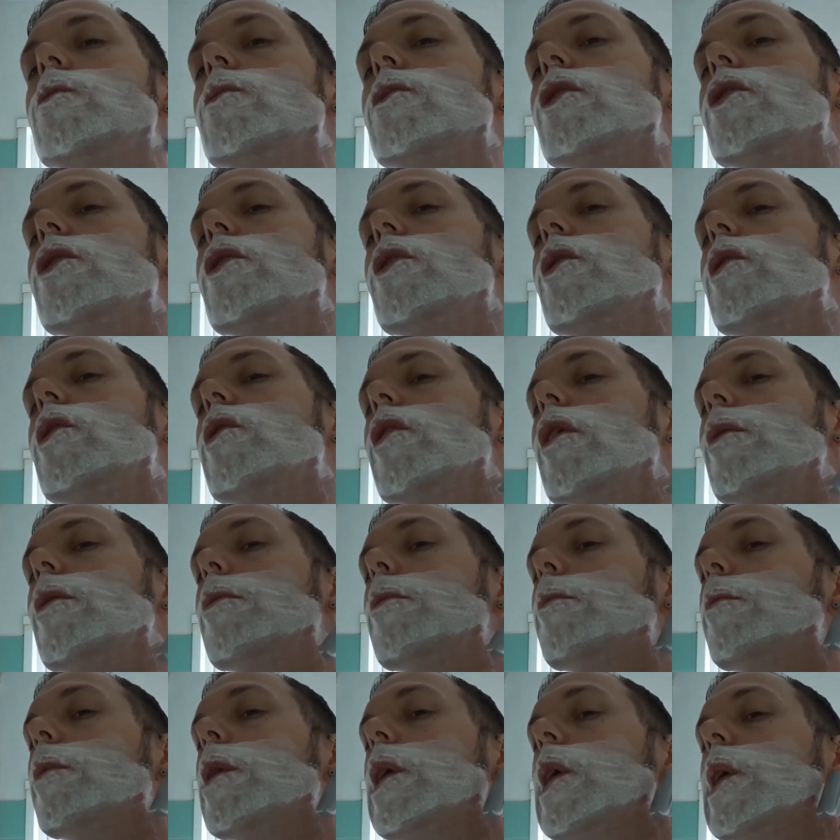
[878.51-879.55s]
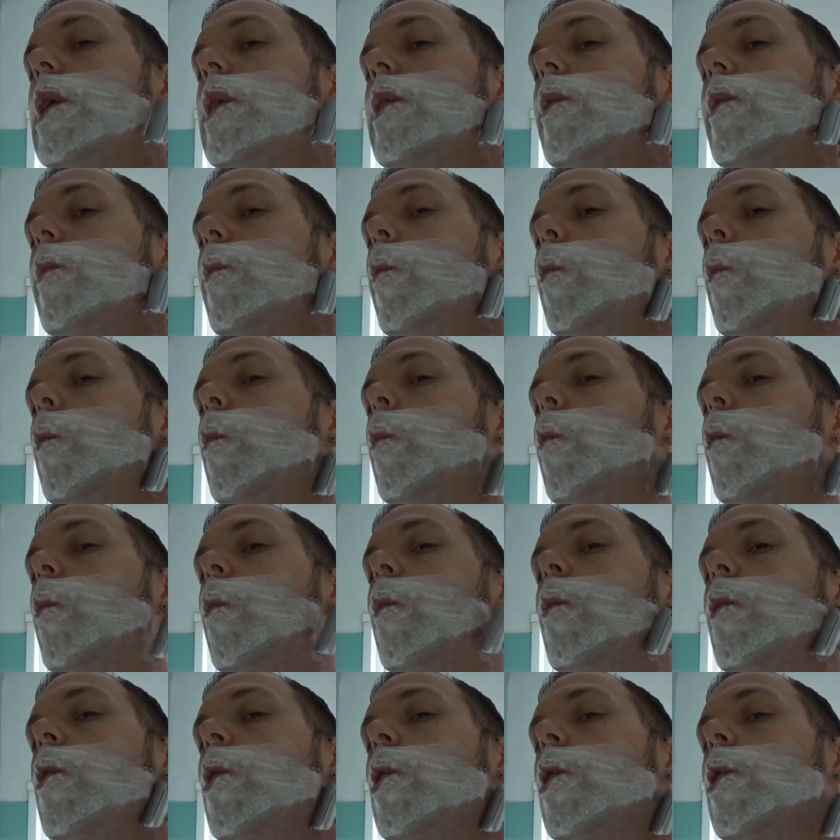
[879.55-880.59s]
A new type of blade,
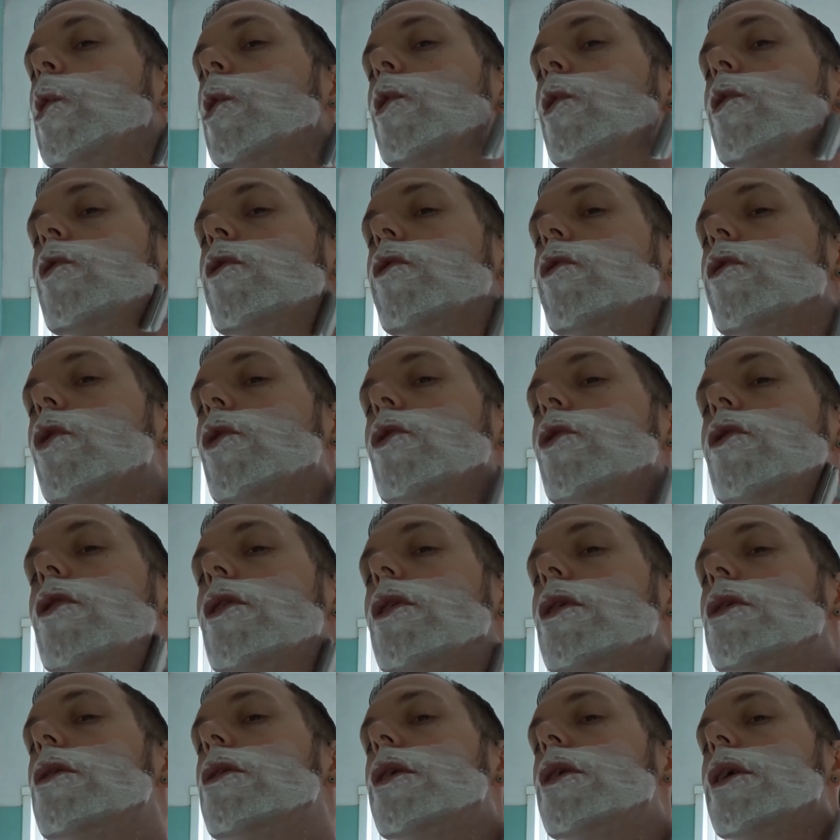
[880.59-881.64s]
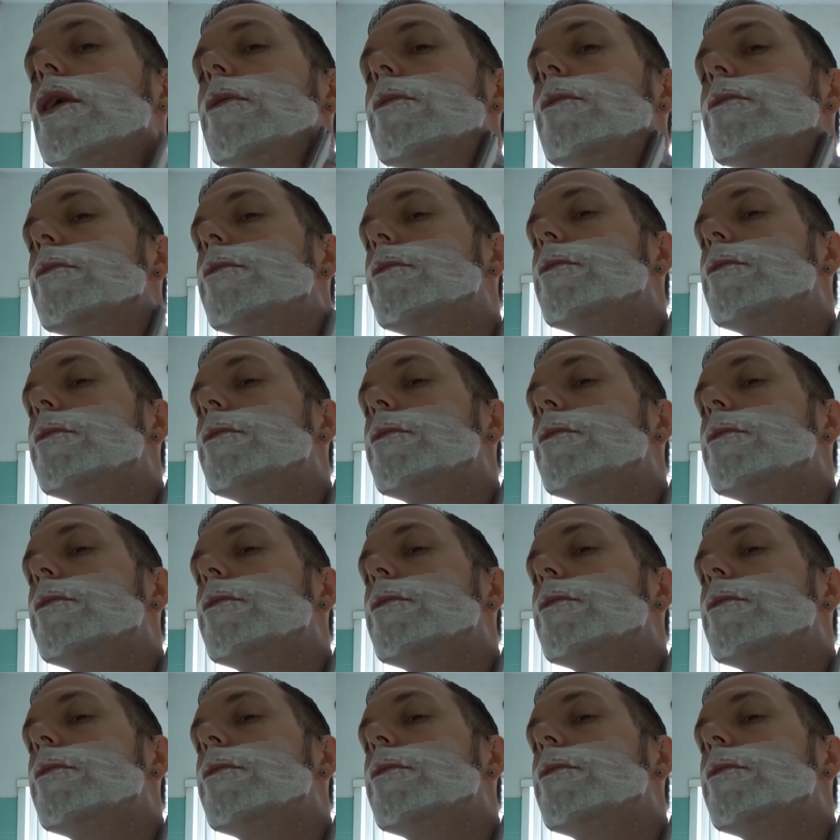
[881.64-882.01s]
so I've got to learn it.